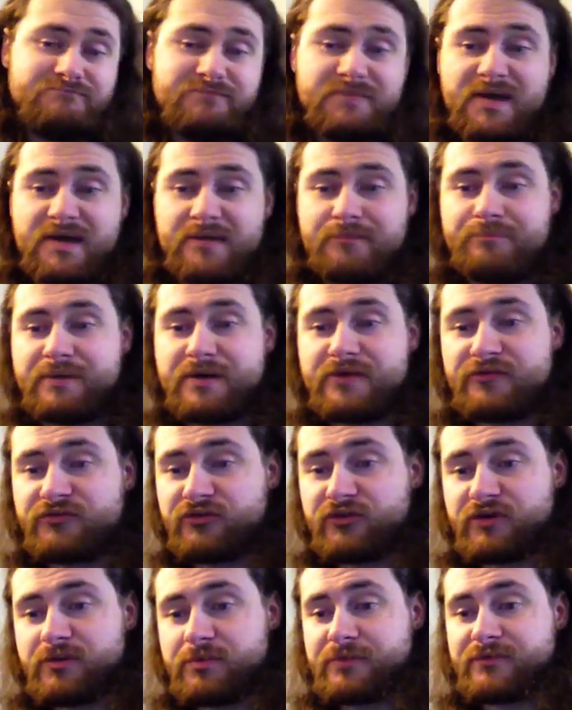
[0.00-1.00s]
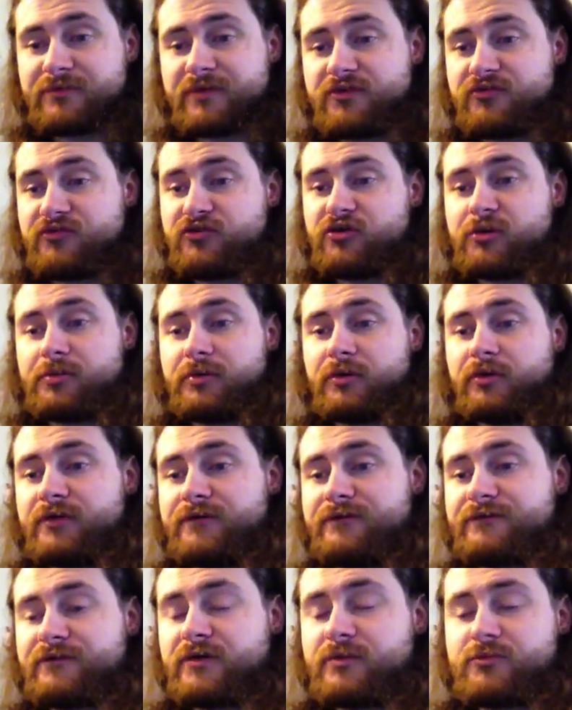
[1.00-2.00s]
it basically prevents your
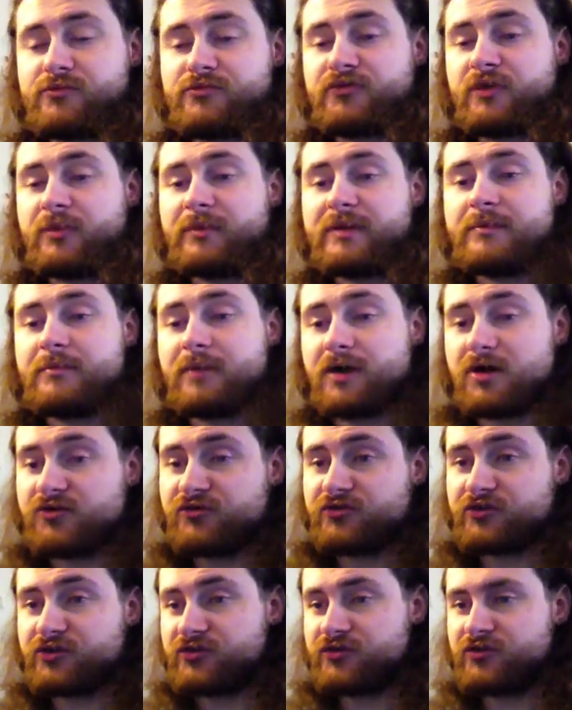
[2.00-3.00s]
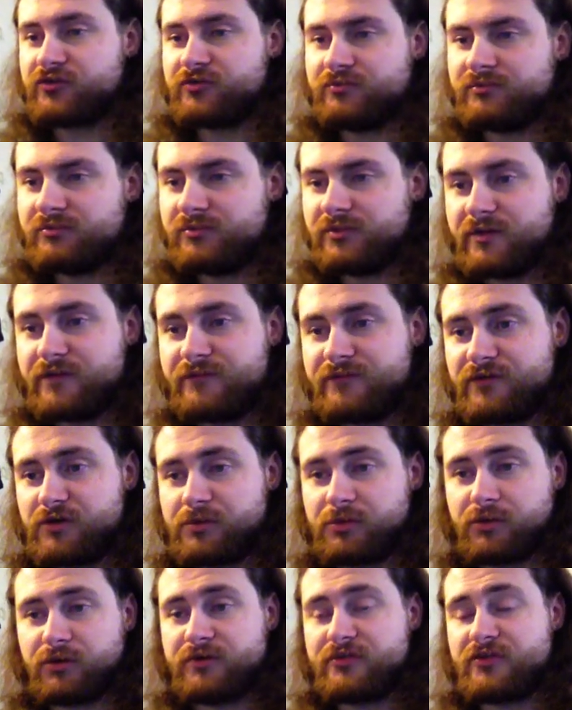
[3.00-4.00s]
opponent from summoning monsters. If your
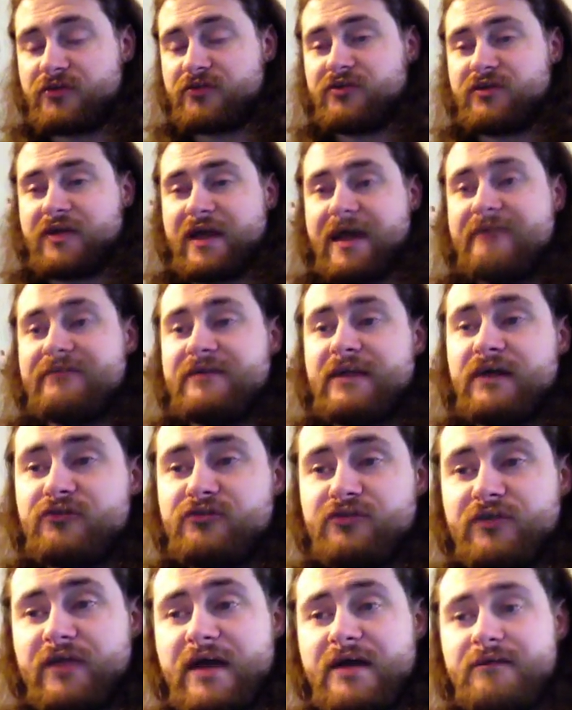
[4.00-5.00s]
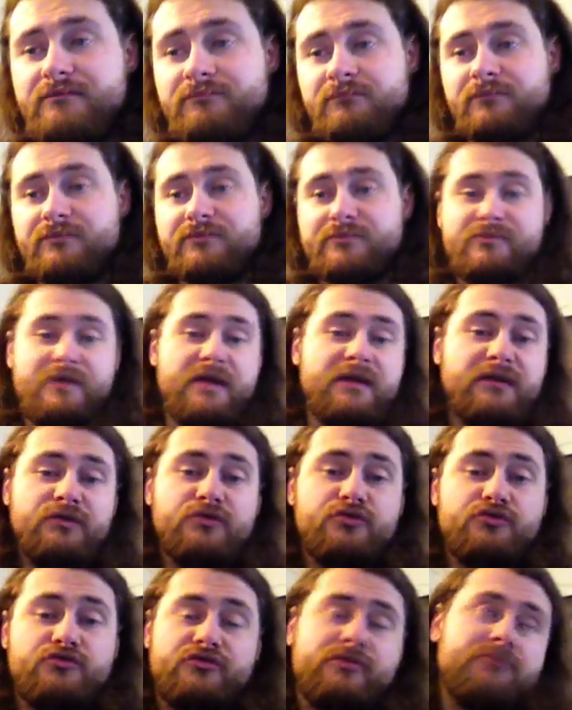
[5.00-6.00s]
opponent doesn't have an out to that, they
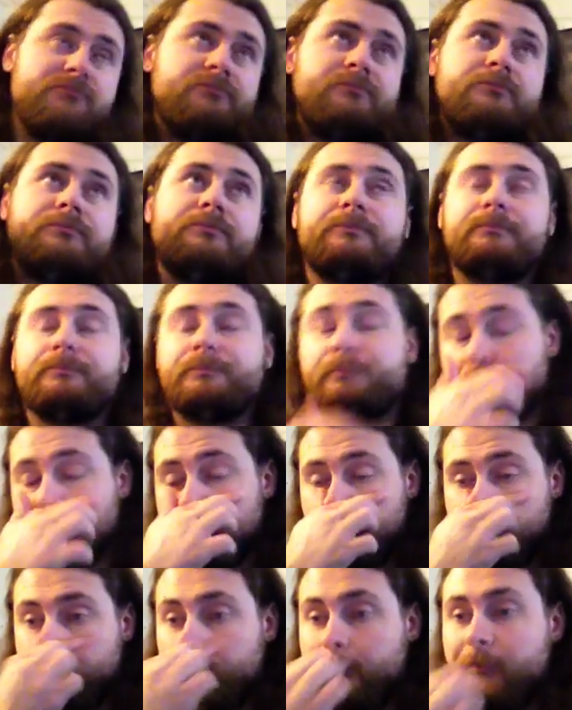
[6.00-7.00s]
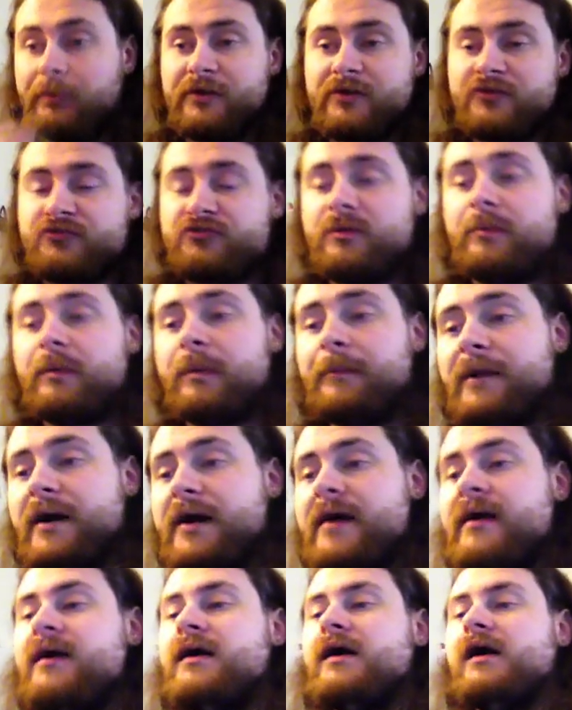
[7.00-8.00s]
lose. Plain simple.
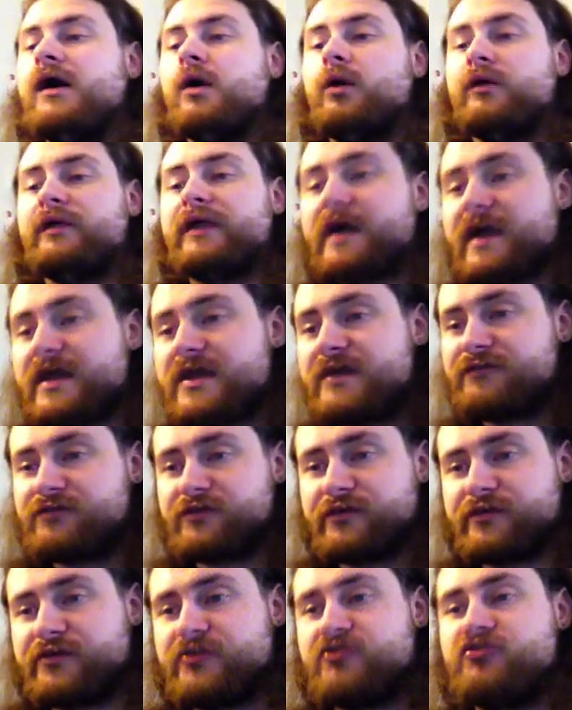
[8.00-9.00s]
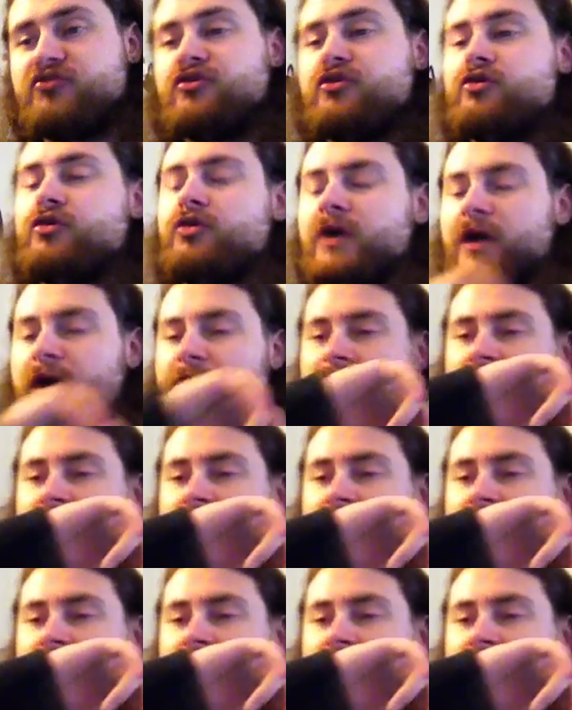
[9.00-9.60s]
But without any further ado,